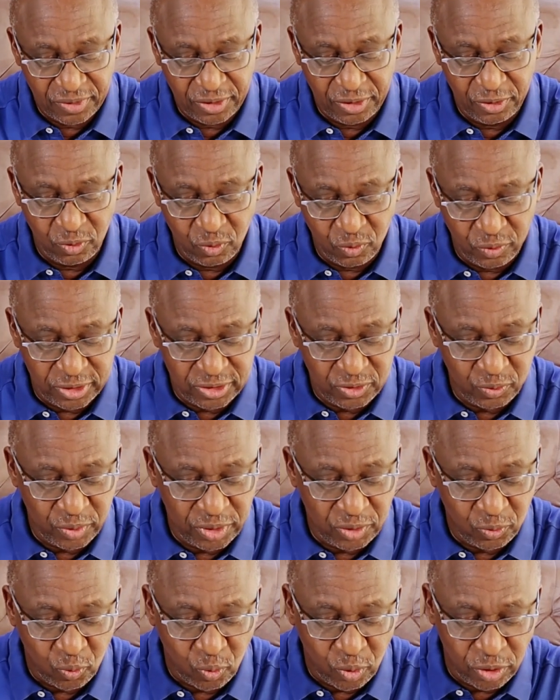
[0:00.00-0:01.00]
in which
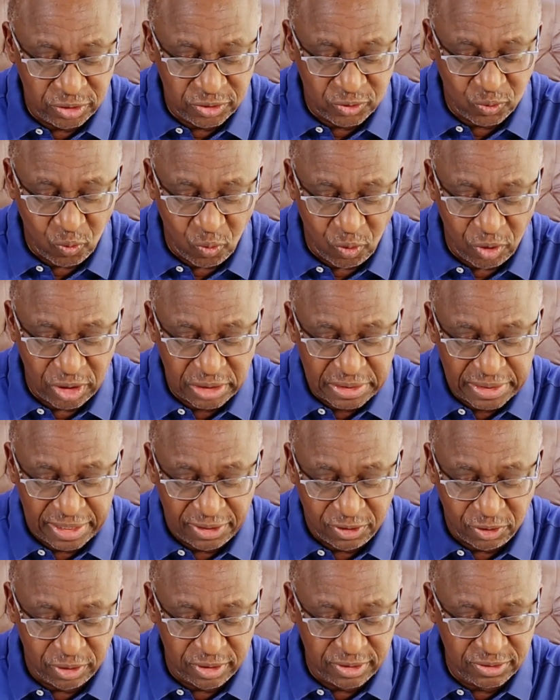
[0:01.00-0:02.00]
we once walked
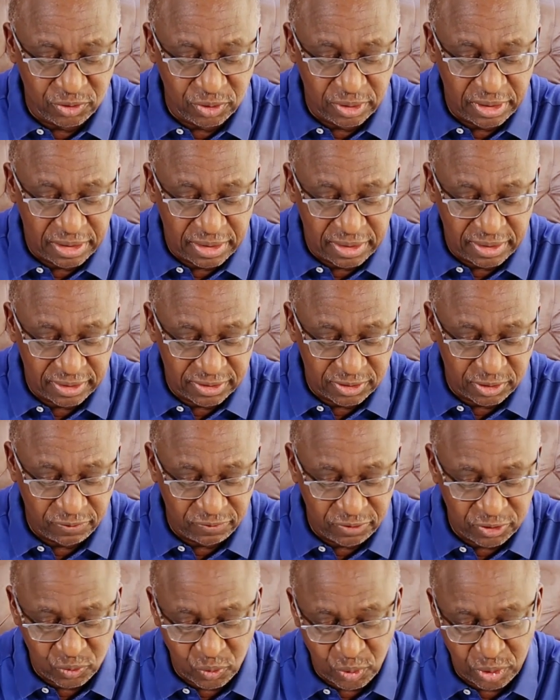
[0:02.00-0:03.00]
according to the curse
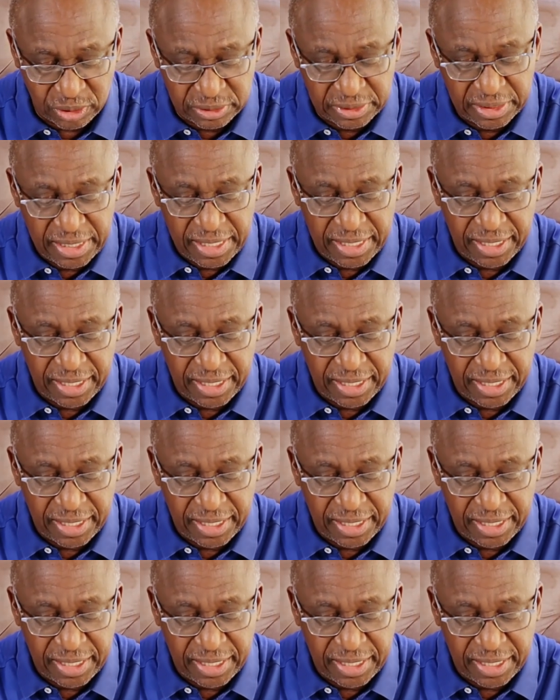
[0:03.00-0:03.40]
of this world,